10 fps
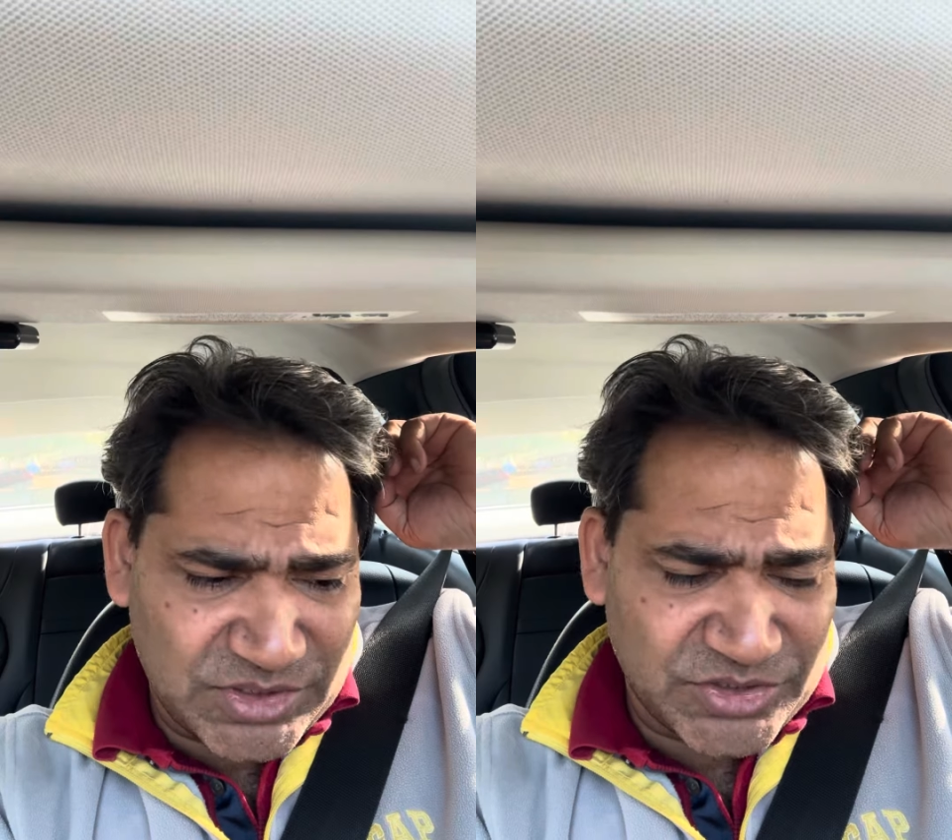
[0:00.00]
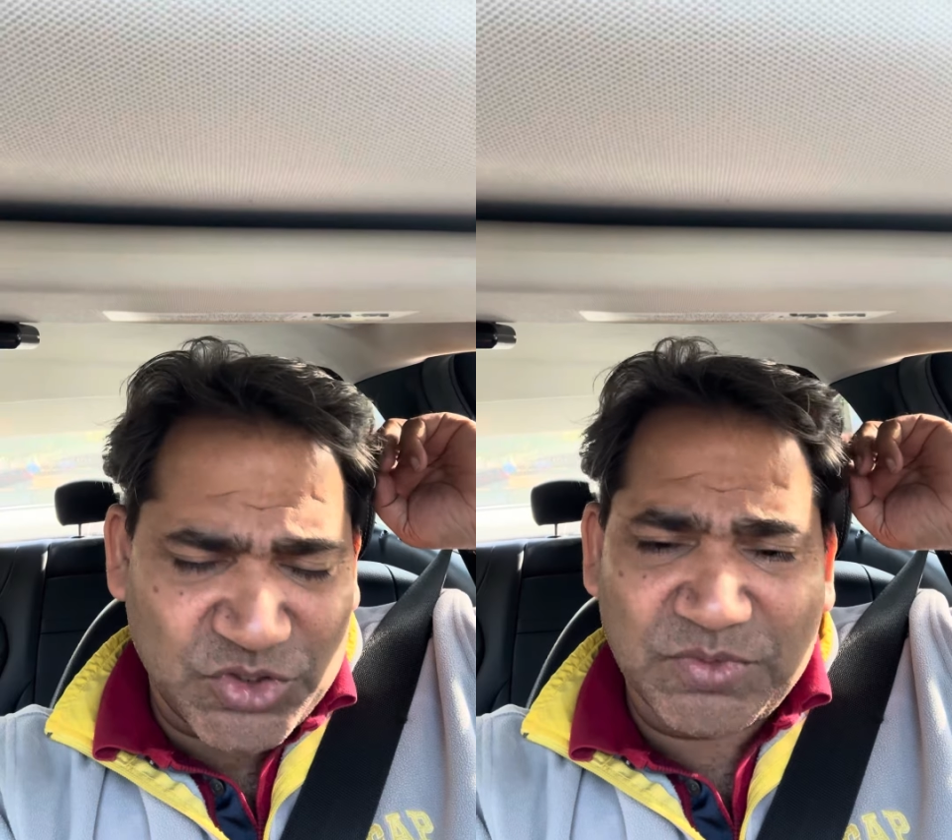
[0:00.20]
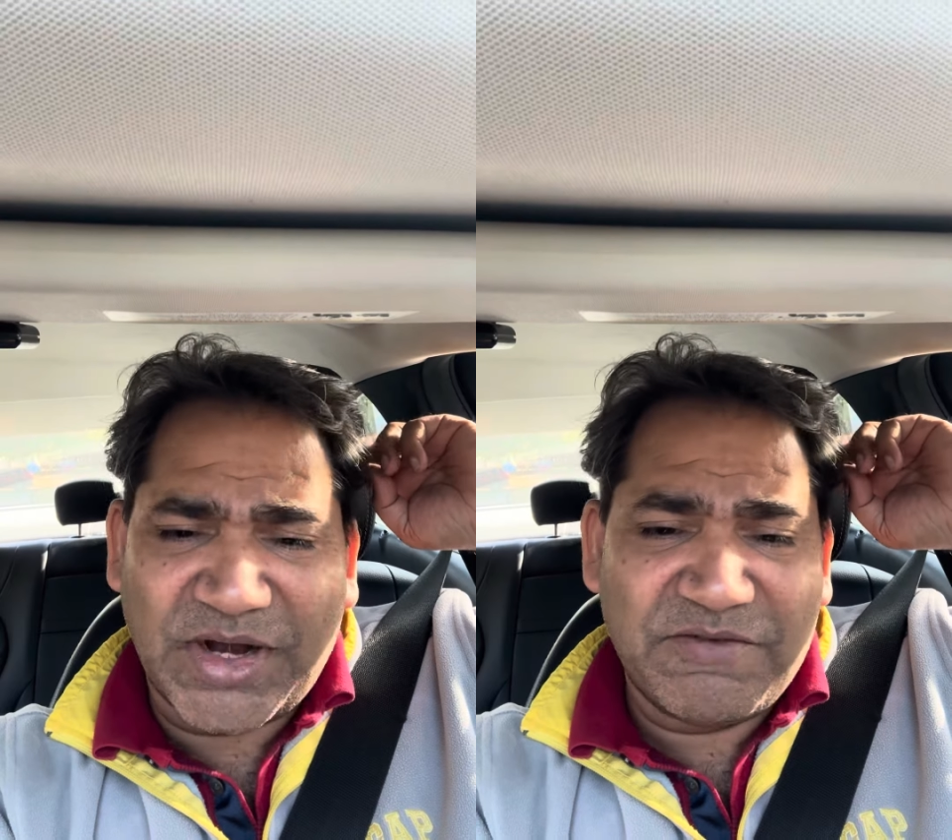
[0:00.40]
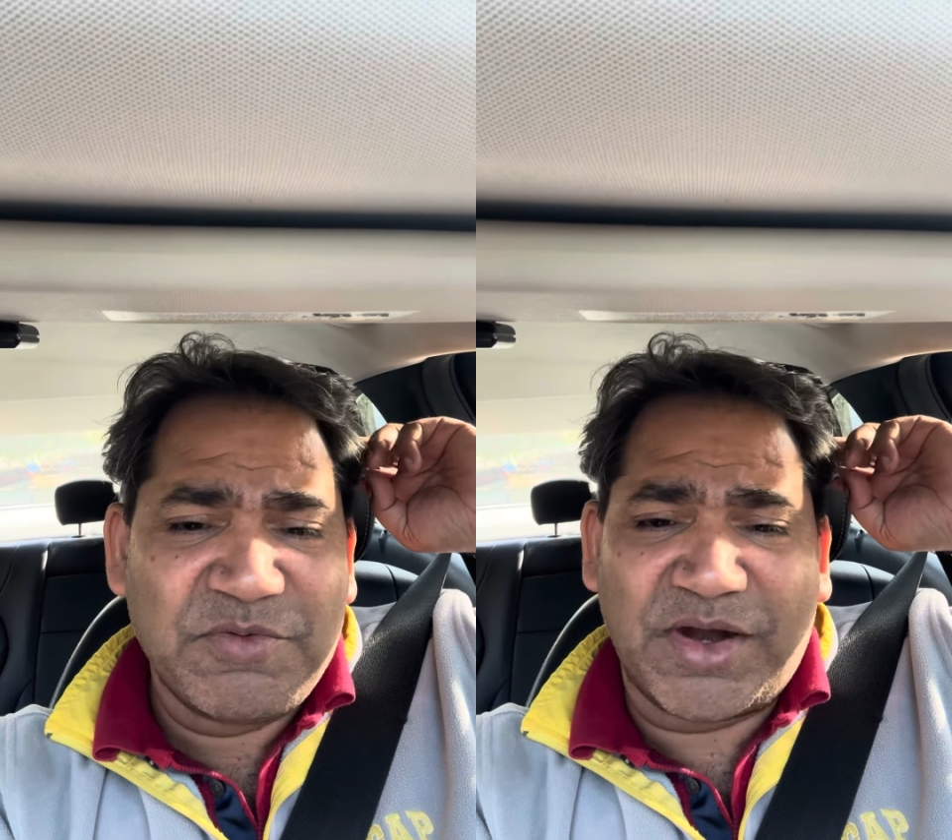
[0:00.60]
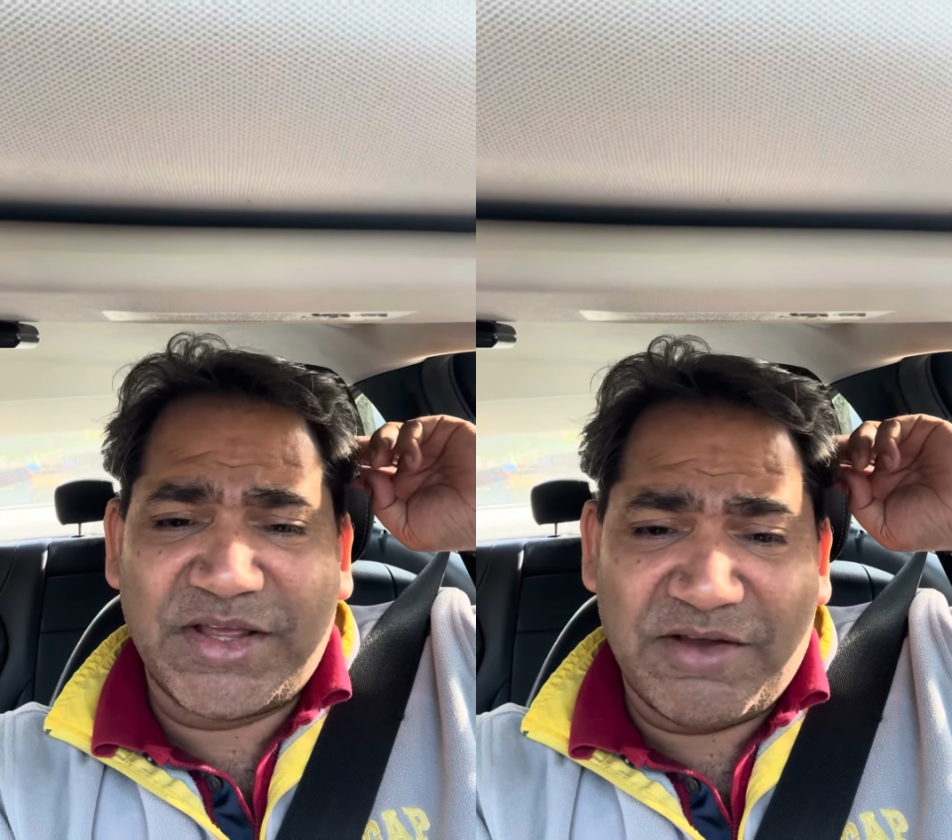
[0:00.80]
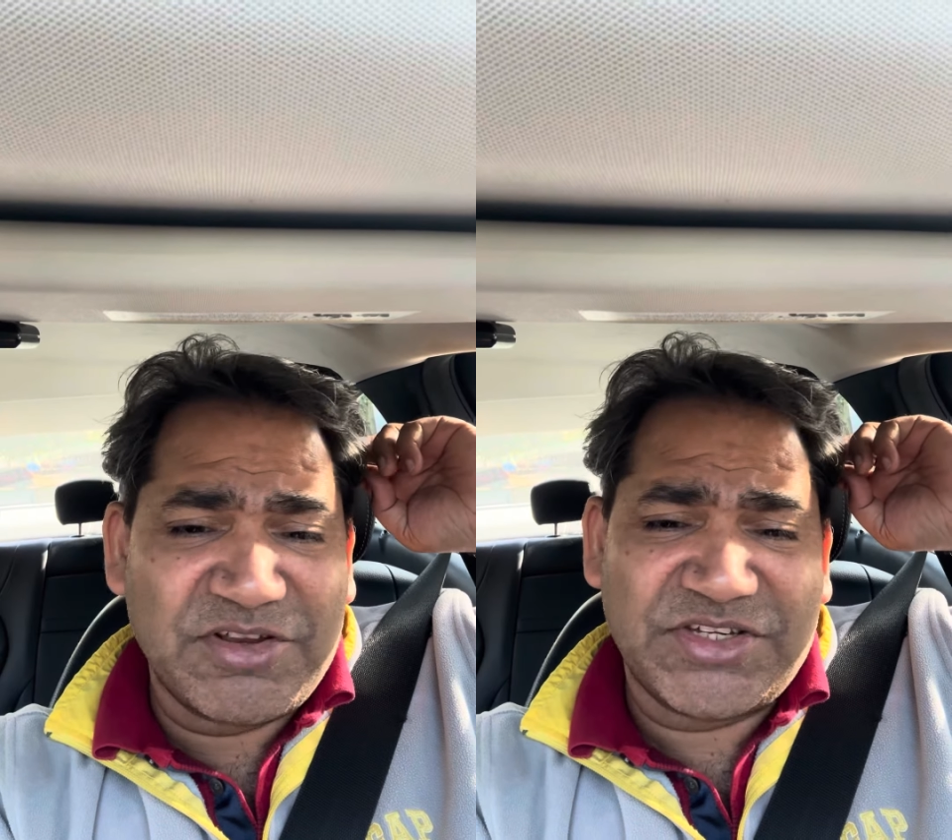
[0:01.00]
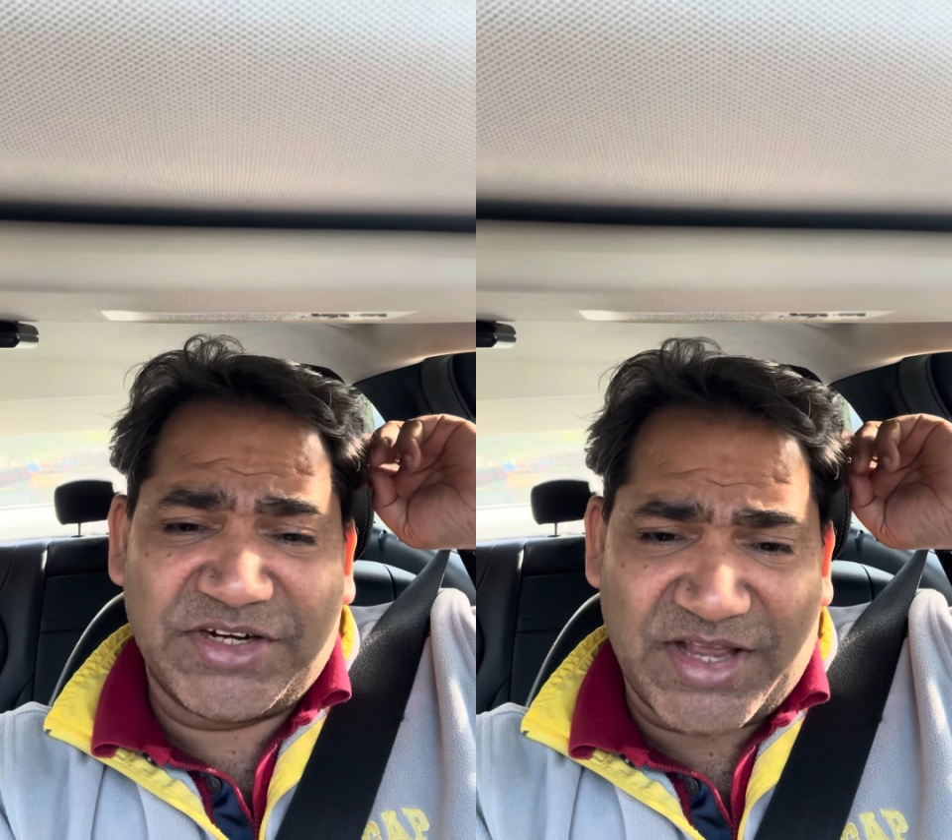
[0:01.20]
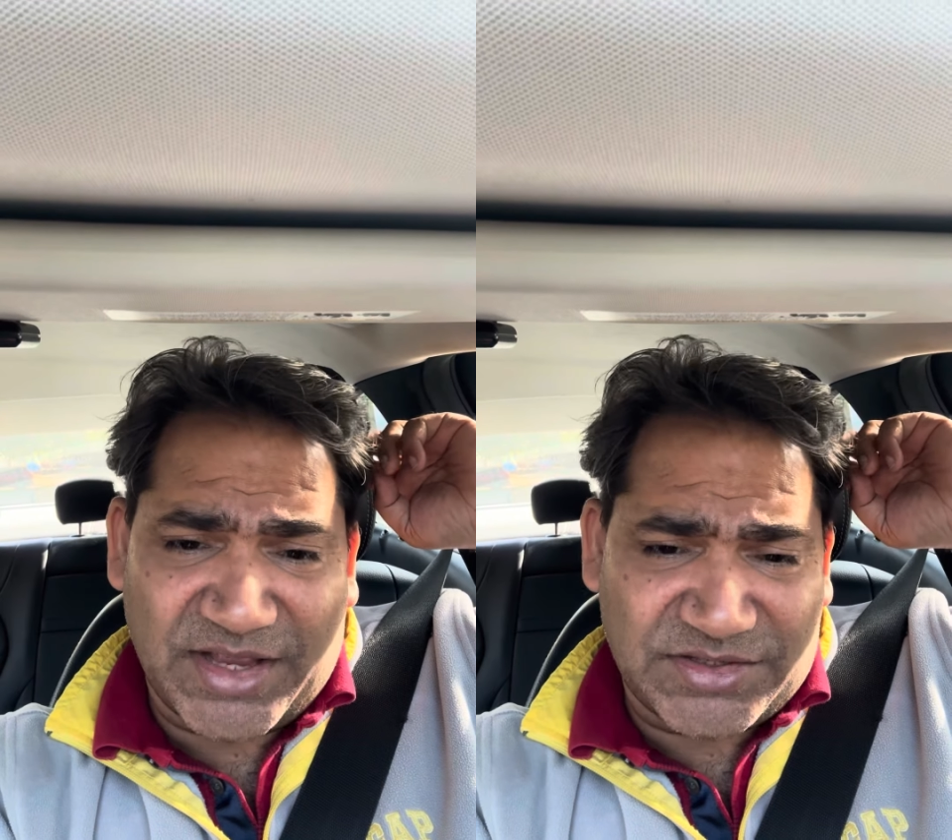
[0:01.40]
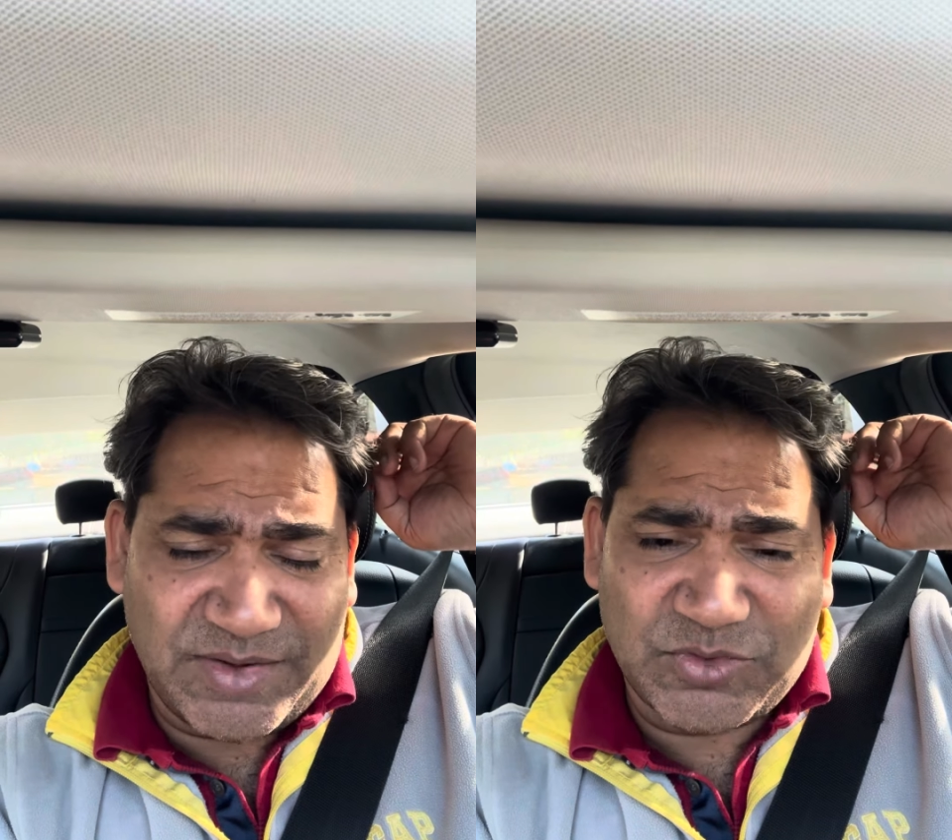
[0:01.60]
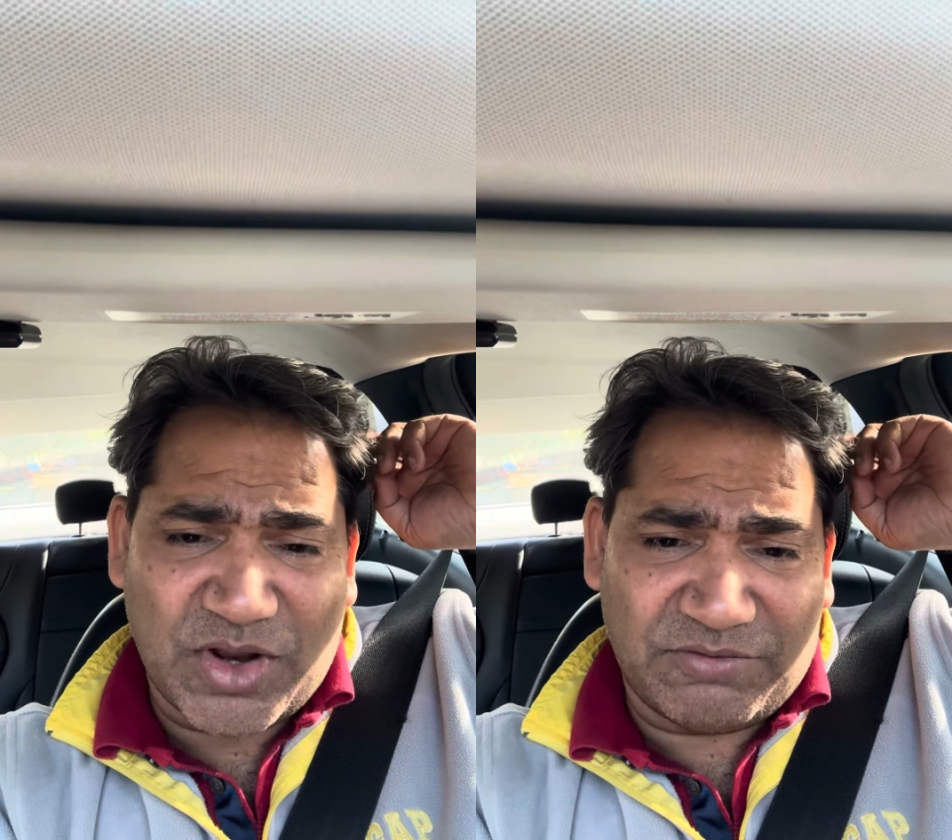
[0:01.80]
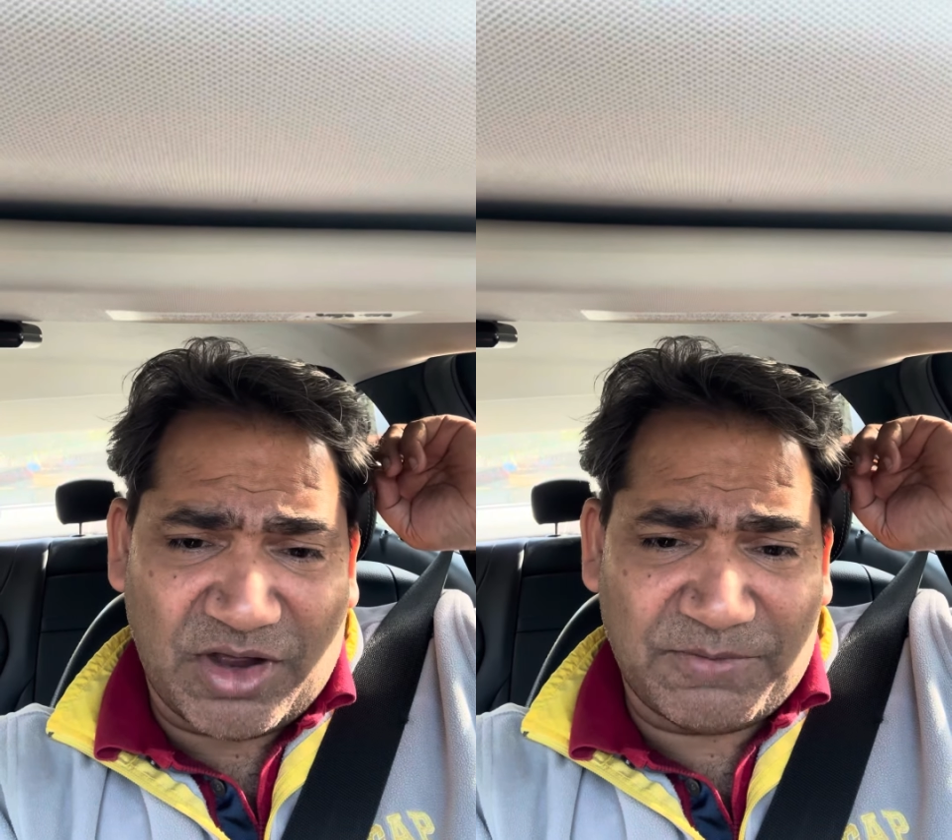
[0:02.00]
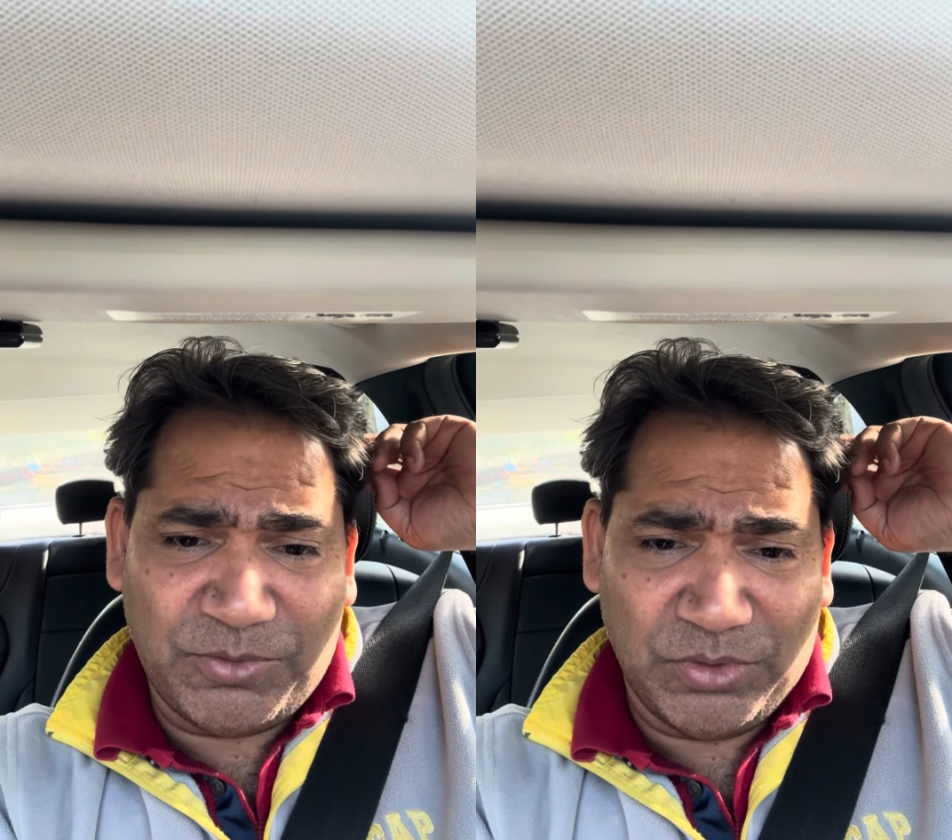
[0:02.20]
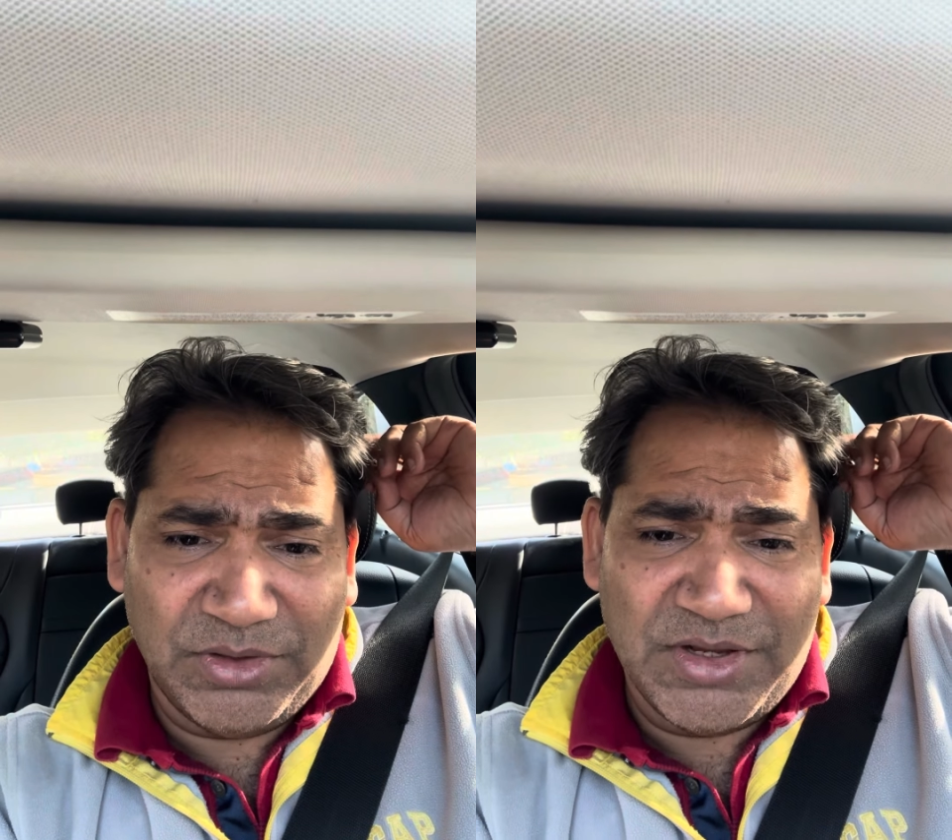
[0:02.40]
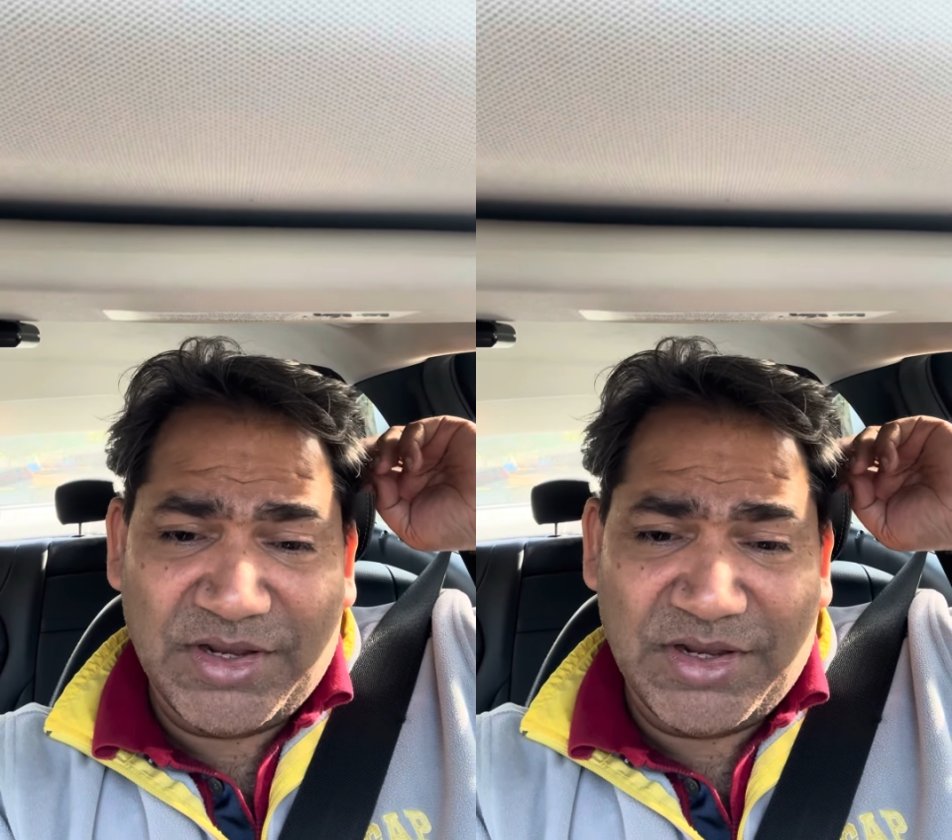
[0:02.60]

assume that every city seems to have carpool